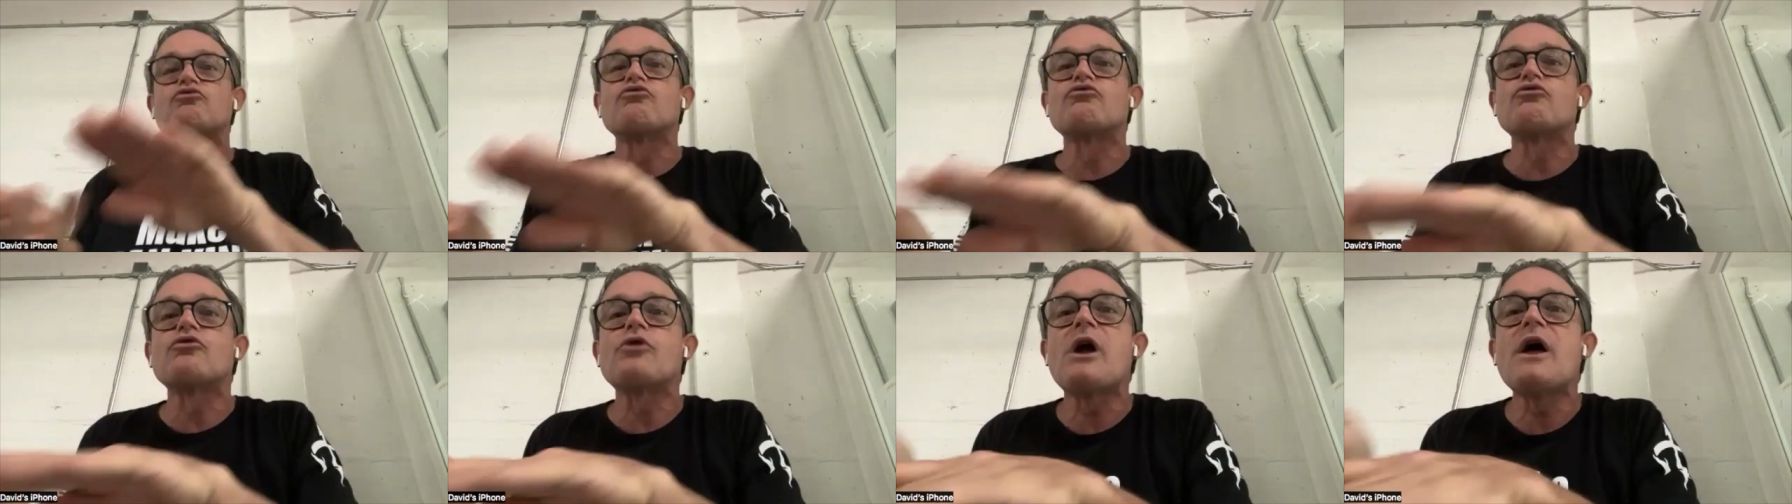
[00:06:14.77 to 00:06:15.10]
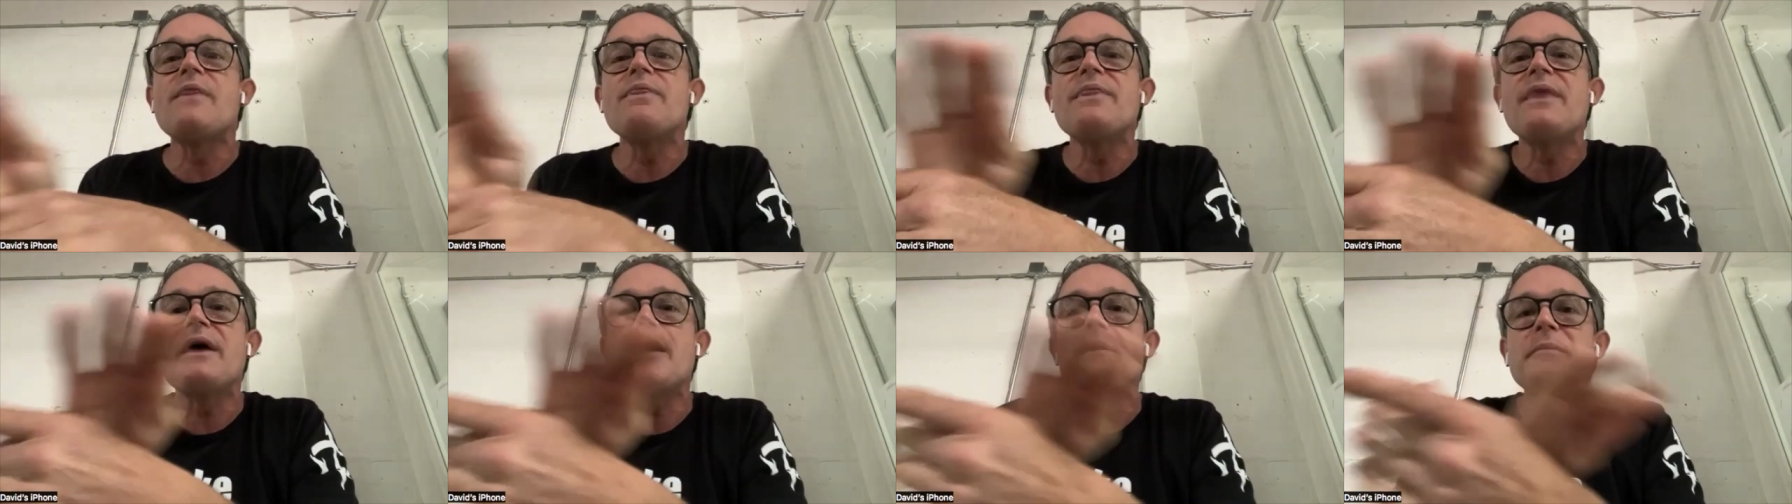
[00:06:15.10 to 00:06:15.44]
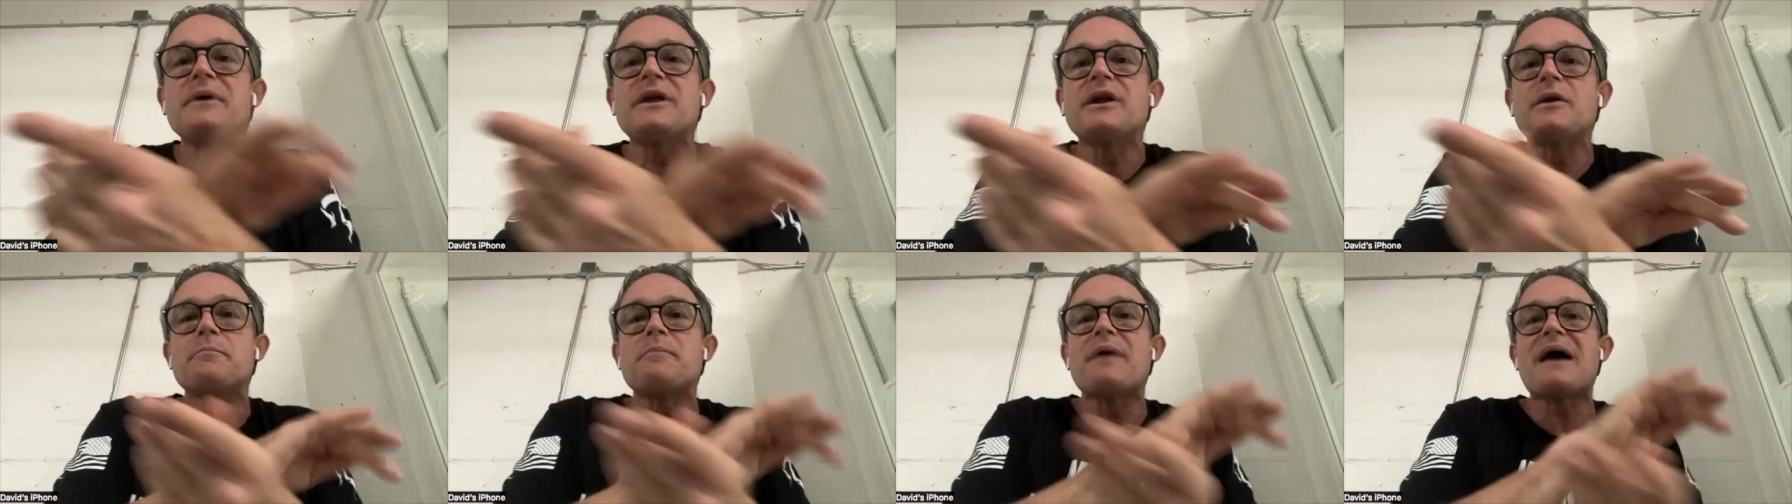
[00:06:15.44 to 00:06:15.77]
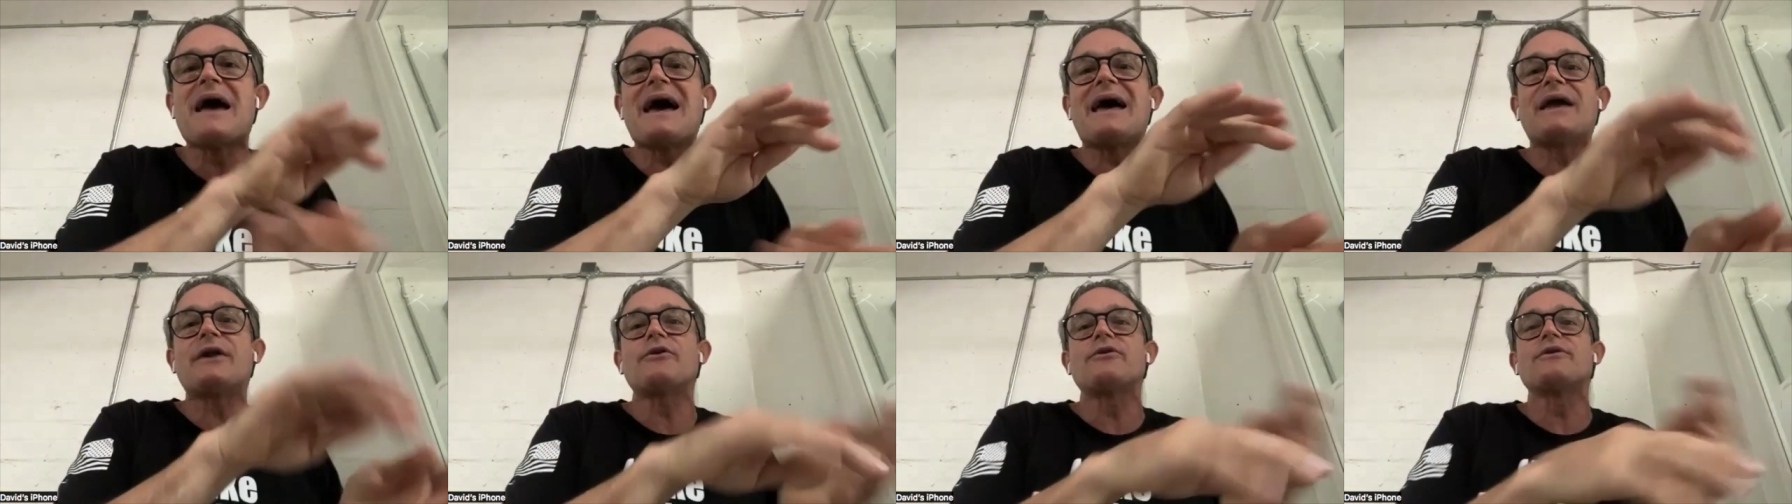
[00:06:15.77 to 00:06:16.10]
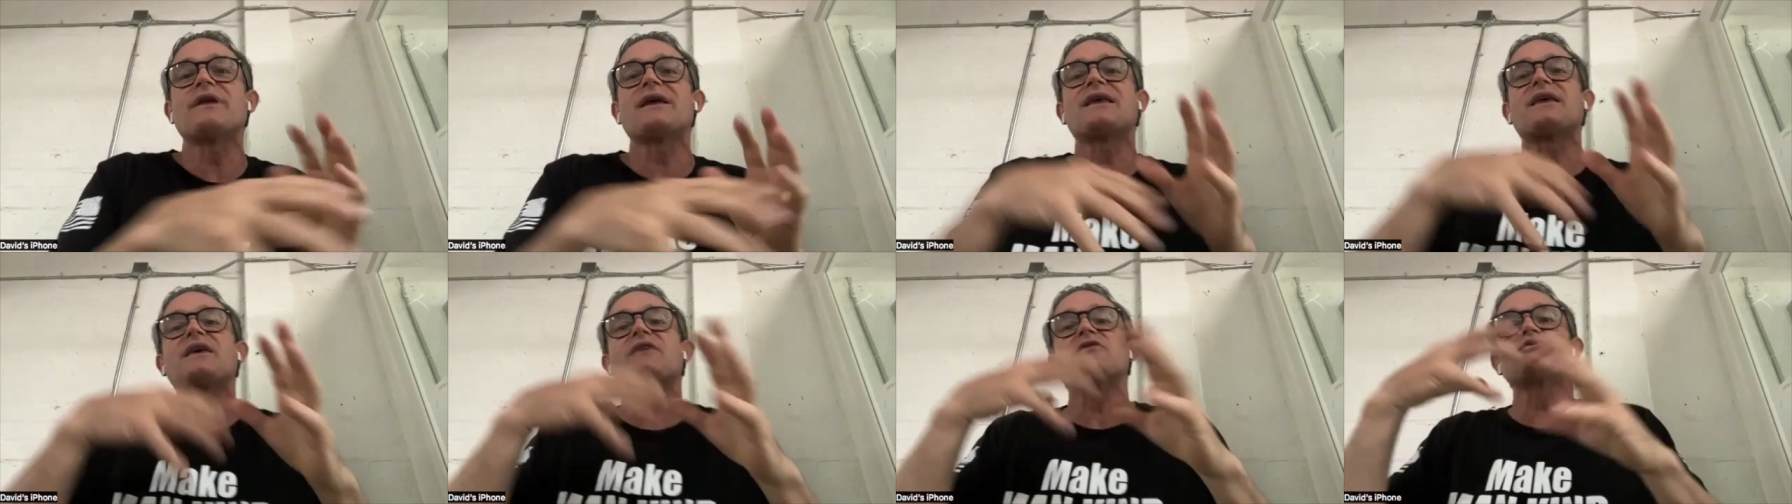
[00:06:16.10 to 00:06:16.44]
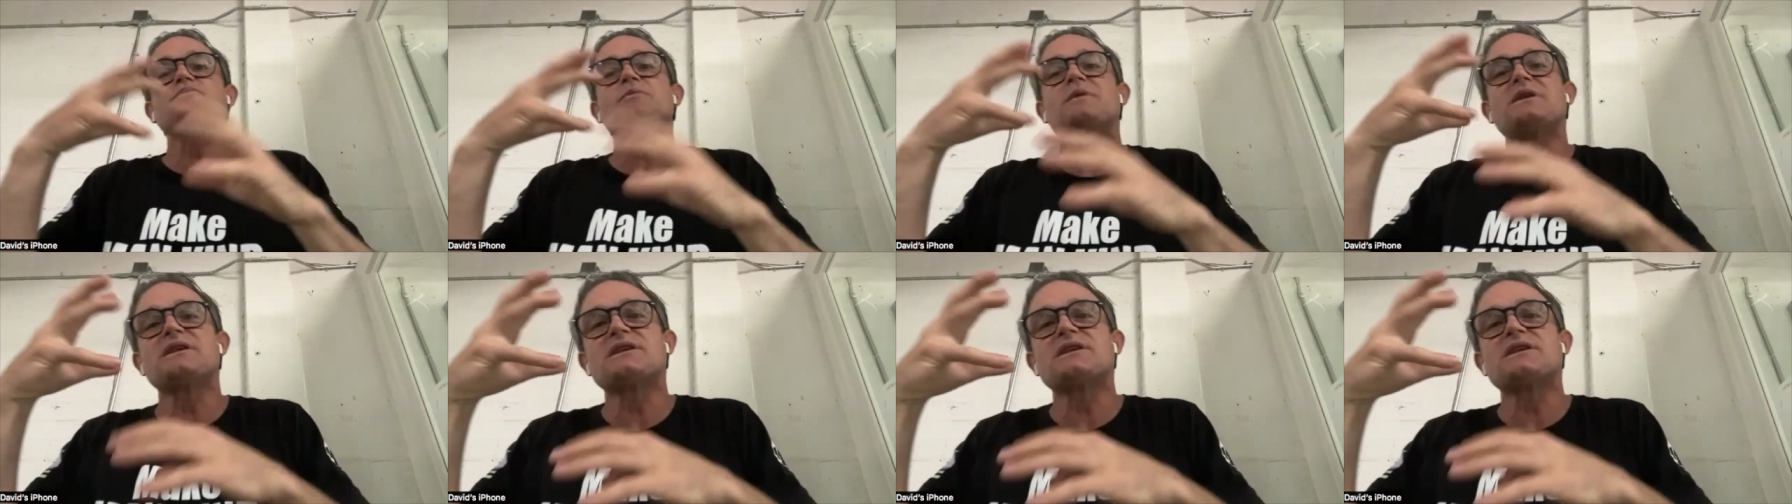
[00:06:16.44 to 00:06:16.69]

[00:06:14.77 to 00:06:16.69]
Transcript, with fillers: run them in a pattern that gives me